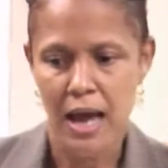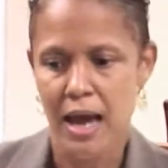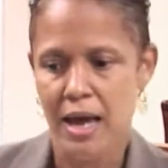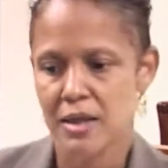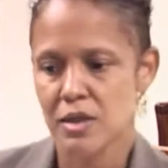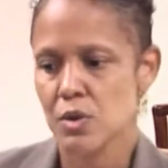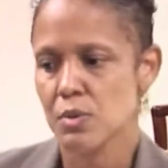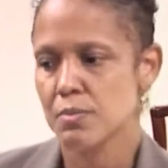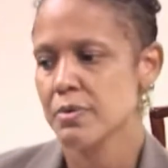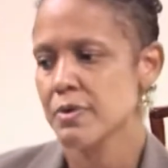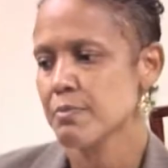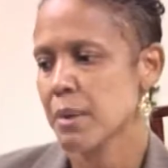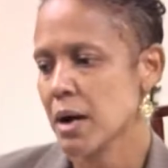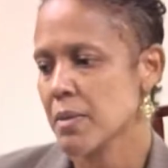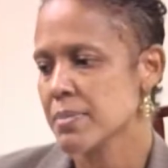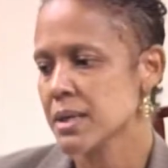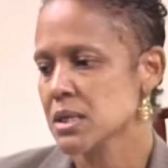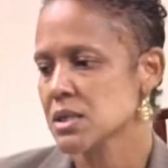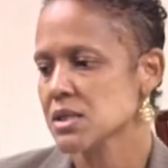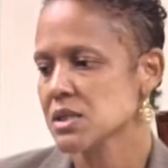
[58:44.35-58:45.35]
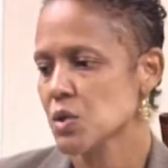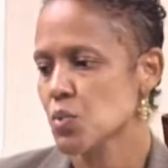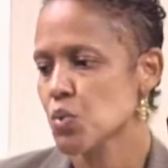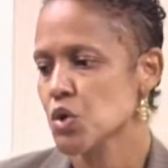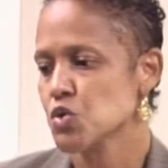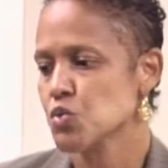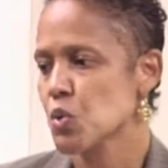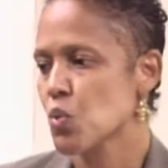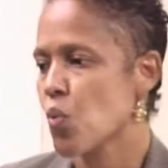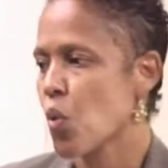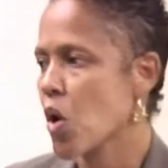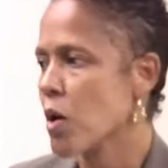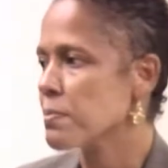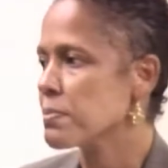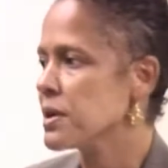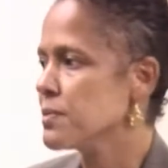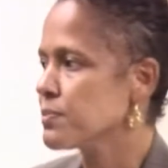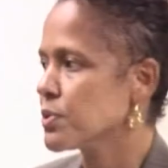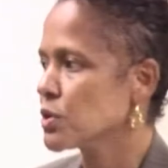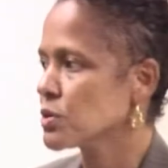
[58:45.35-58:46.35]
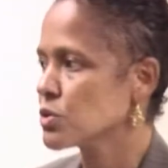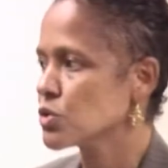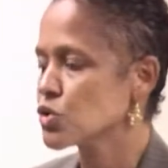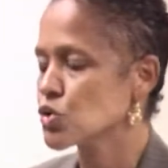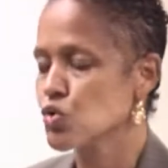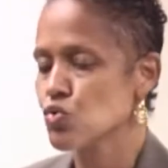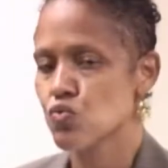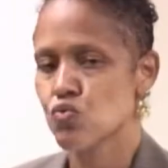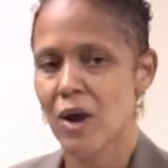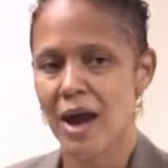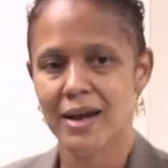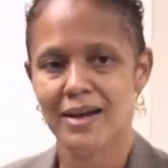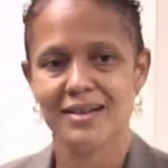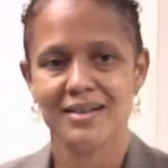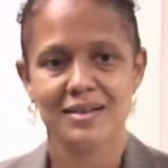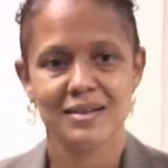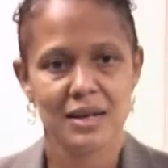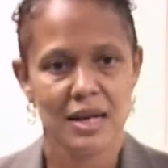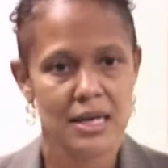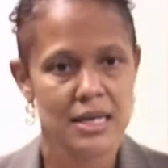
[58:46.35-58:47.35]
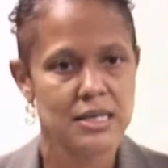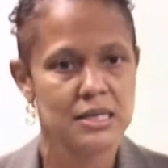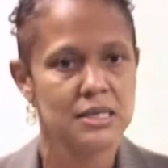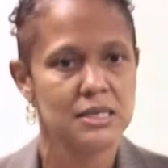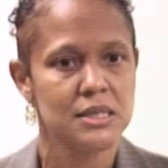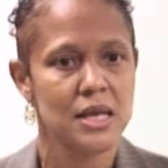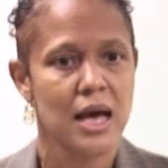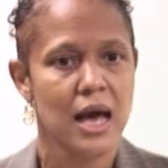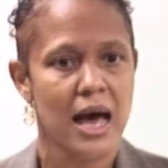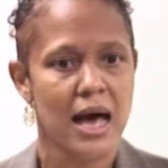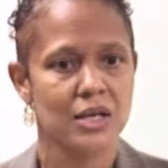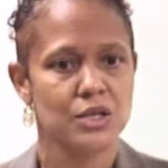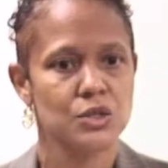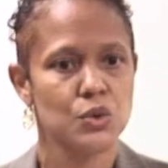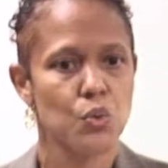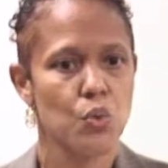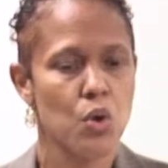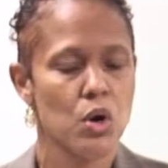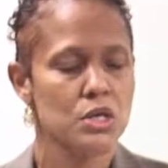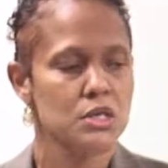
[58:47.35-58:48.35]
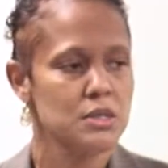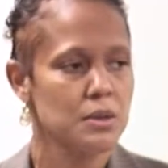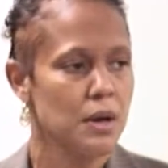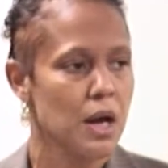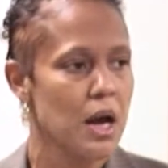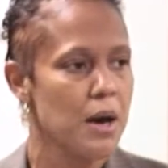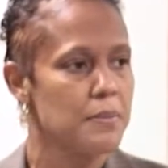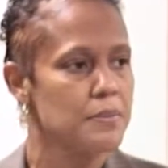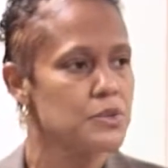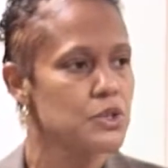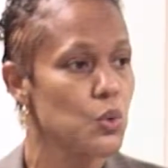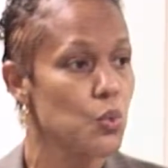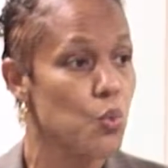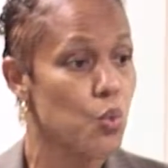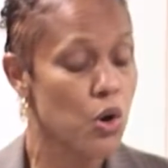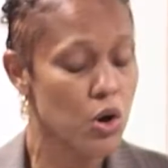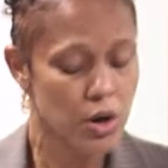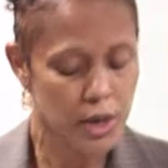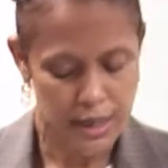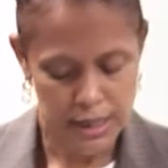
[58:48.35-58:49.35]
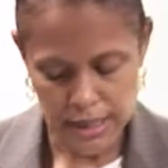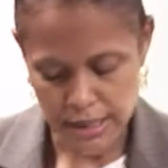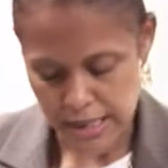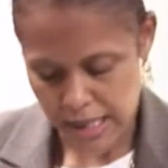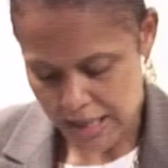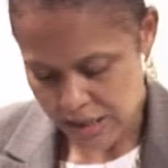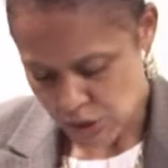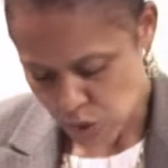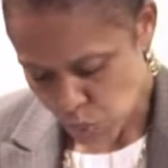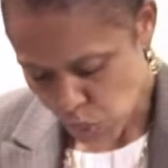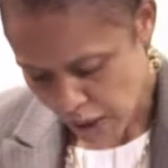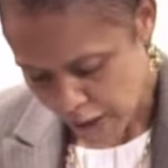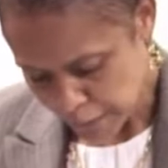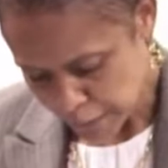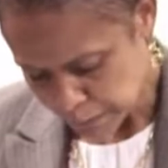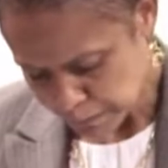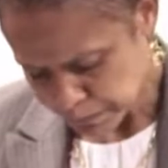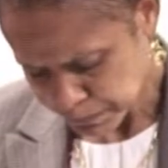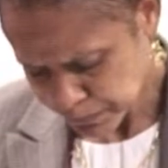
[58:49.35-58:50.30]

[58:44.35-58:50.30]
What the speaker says: and the Barbados in which we want people to recognize and to want to come to work in as well.